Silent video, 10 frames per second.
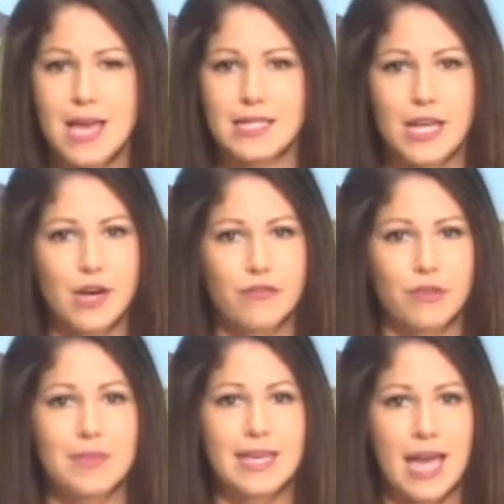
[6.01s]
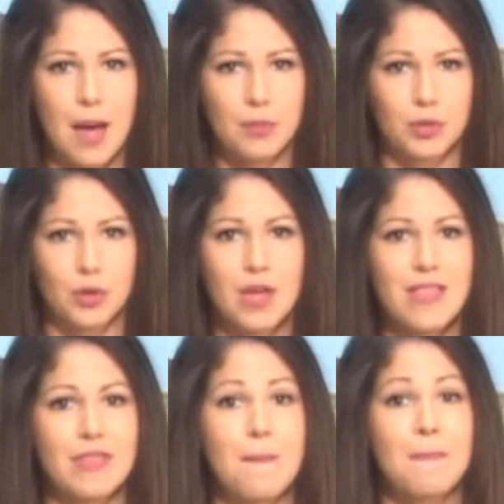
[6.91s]
to hear from the Capitol
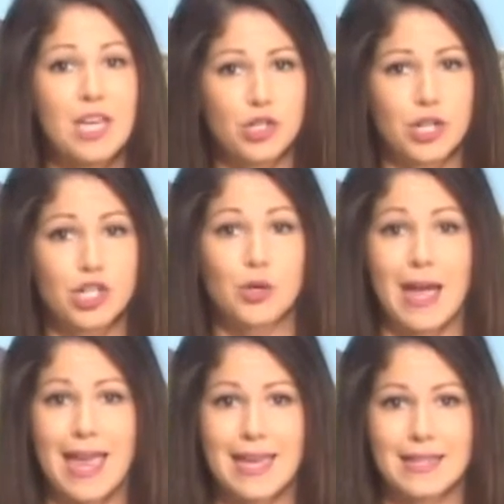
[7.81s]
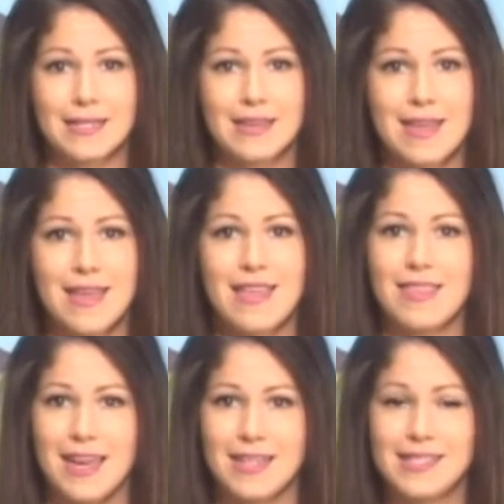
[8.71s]
the major issue at hand.
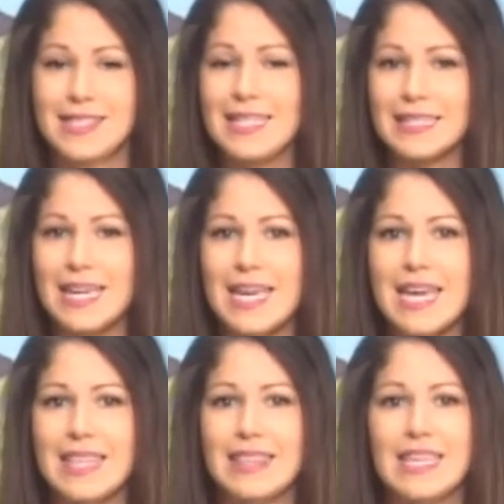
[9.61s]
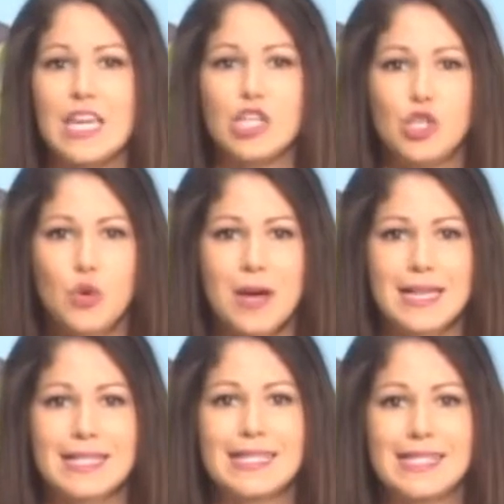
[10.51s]
That is the delay in the
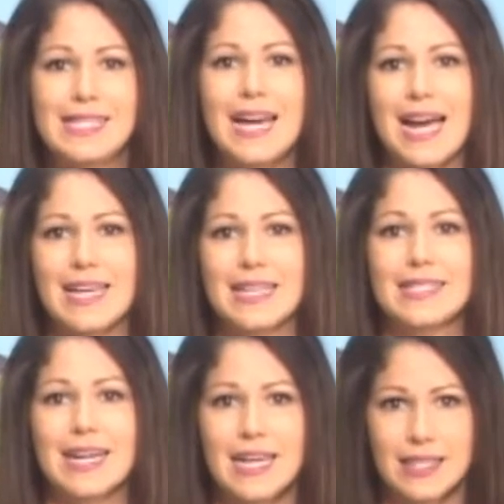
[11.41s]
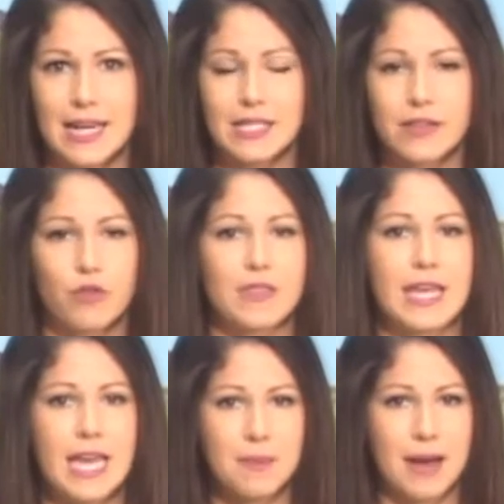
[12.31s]
USCIS guidelines for the
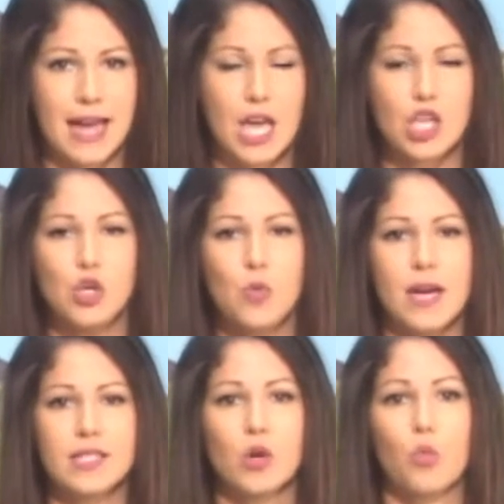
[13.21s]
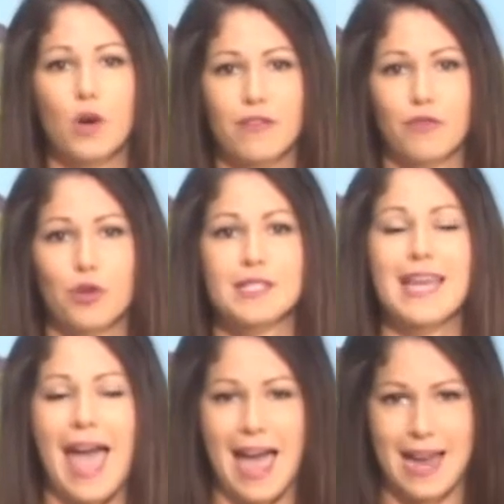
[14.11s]
NMI U.S. Workforce
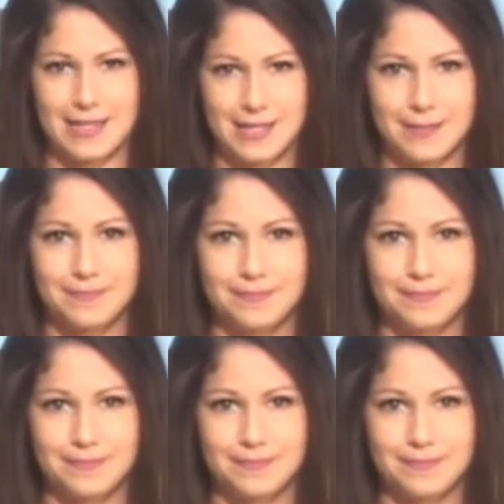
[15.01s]
Act.